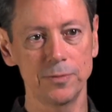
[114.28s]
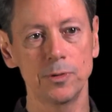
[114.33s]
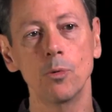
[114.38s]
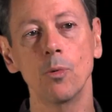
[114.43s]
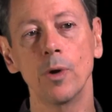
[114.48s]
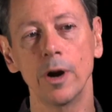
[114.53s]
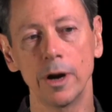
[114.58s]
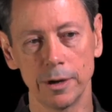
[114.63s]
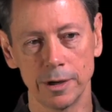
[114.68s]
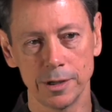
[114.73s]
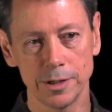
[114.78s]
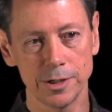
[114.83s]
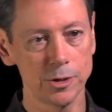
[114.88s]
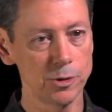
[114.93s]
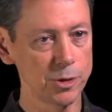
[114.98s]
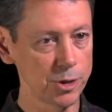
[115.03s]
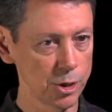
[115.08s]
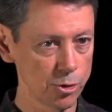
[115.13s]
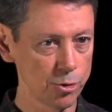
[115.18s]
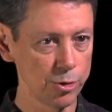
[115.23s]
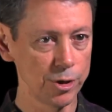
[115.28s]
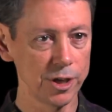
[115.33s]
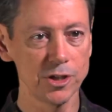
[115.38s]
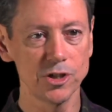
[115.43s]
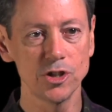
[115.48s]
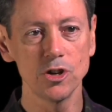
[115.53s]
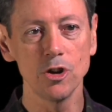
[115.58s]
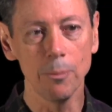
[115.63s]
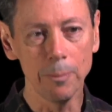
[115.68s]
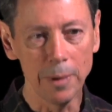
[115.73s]
of awareness, there's a
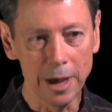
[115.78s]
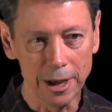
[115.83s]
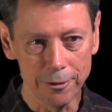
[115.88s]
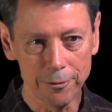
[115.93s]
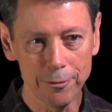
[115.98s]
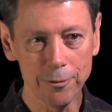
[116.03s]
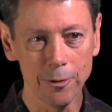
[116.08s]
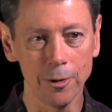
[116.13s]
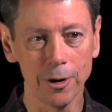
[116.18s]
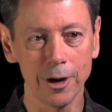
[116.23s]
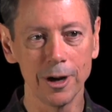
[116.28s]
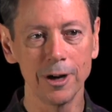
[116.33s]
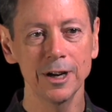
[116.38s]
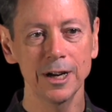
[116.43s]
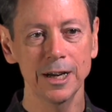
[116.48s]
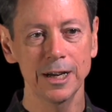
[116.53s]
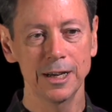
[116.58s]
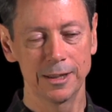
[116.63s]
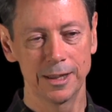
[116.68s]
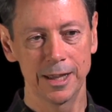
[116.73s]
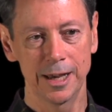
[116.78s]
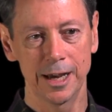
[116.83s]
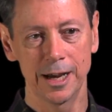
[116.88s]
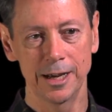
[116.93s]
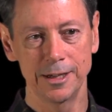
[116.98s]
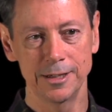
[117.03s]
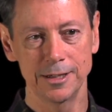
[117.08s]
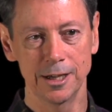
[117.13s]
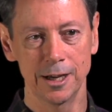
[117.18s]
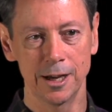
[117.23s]
traditional metaphor
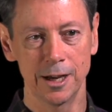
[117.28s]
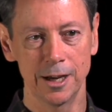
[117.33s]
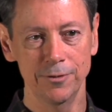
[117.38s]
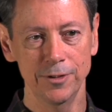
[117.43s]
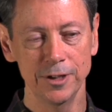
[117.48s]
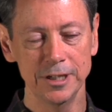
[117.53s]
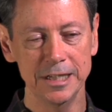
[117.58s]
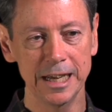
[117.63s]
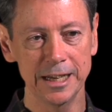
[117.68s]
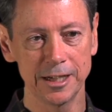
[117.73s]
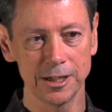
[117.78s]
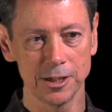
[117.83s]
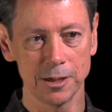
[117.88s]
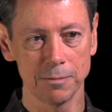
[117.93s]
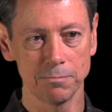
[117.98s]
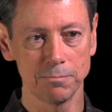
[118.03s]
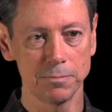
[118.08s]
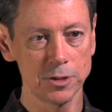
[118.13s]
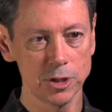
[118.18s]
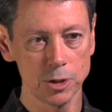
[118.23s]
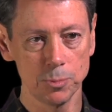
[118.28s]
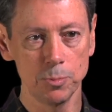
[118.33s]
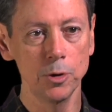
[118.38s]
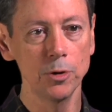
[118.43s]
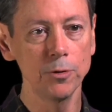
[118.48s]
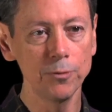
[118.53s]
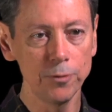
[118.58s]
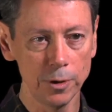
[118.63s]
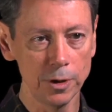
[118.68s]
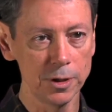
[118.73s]
that if you take a
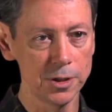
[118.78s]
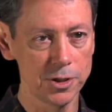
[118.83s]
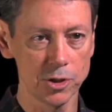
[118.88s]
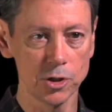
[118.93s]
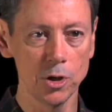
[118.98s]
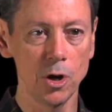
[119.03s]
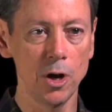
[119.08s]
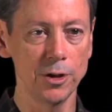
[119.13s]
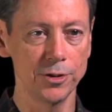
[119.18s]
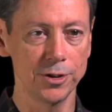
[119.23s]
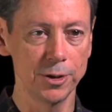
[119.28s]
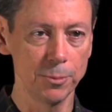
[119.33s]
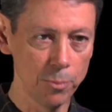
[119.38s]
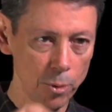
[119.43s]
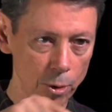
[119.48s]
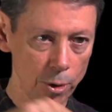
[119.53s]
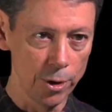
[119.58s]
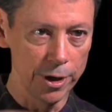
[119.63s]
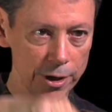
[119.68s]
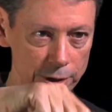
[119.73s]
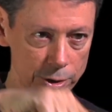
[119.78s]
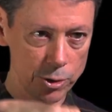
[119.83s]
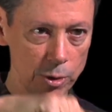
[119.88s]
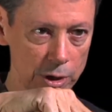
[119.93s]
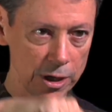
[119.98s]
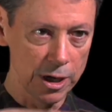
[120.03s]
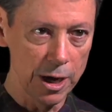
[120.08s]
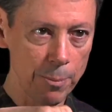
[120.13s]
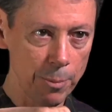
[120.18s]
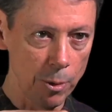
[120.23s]
spoonful of salt and pour it into
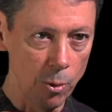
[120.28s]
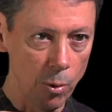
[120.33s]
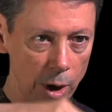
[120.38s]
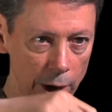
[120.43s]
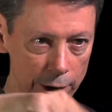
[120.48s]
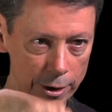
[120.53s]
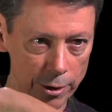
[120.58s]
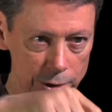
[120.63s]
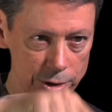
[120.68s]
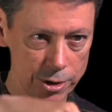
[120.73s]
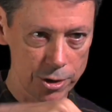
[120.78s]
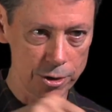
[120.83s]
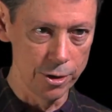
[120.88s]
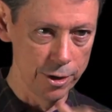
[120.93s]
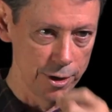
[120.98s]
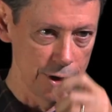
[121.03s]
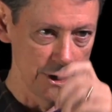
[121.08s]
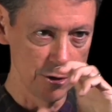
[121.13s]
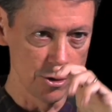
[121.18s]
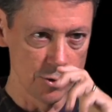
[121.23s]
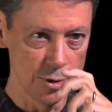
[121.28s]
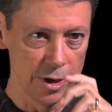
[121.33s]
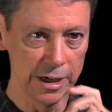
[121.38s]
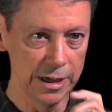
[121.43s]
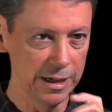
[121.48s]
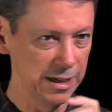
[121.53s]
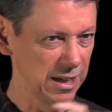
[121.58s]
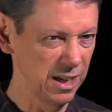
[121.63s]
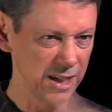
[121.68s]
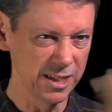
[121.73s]
a cup of water, stir it and
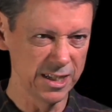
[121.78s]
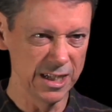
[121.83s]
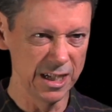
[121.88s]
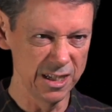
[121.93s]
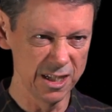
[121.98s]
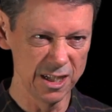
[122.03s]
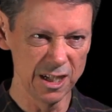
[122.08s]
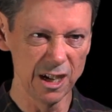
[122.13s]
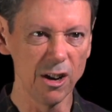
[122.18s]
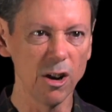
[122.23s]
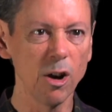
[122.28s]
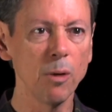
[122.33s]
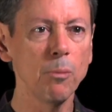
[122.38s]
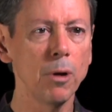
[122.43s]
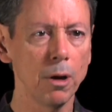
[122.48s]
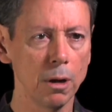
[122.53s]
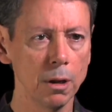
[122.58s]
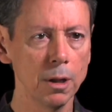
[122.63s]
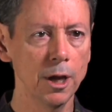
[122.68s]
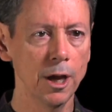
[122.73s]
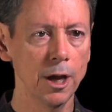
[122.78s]
drink it, it'll taste terrible.